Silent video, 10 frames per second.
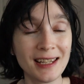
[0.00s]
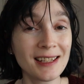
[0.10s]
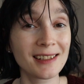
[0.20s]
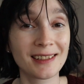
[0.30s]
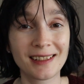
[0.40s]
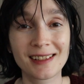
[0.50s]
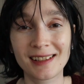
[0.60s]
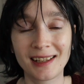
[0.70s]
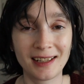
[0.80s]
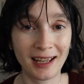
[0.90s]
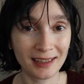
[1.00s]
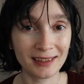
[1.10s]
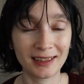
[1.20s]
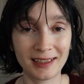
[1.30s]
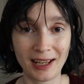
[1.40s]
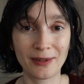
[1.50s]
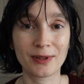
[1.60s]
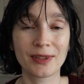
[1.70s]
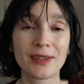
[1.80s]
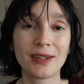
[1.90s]
easiness in handling
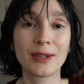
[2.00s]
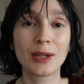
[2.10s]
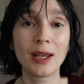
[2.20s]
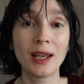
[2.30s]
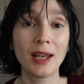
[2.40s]
everything,